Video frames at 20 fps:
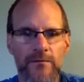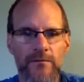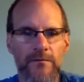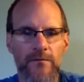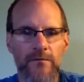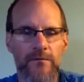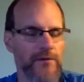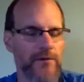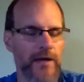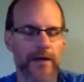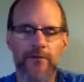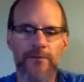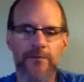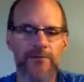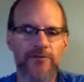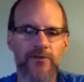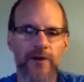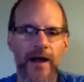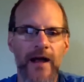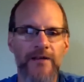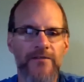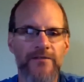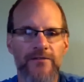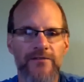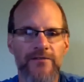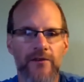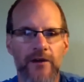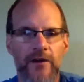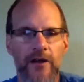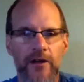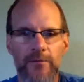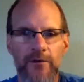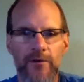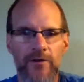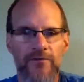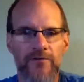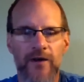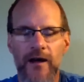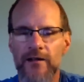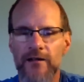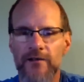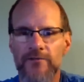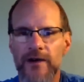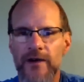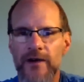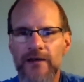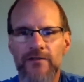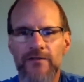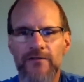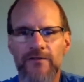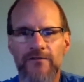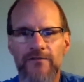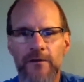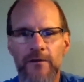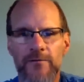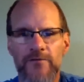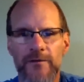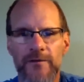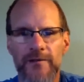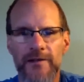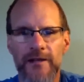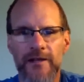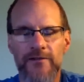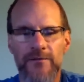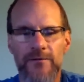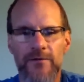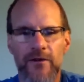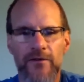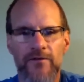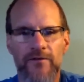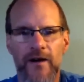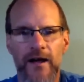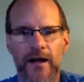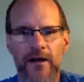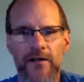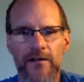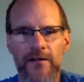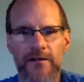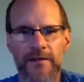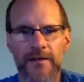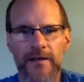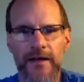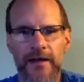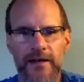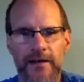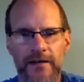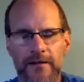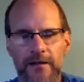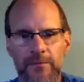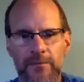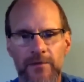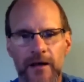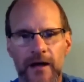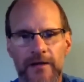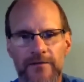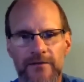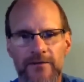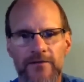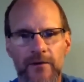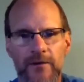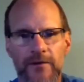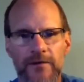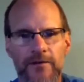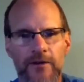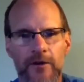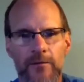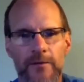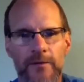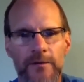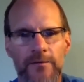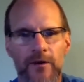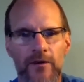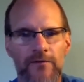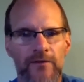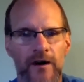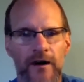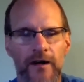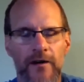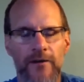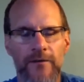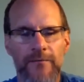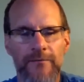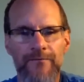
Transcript: Lightroom trashes your color profile, trashes the film simulation profile, and it applies its own Adobe profile.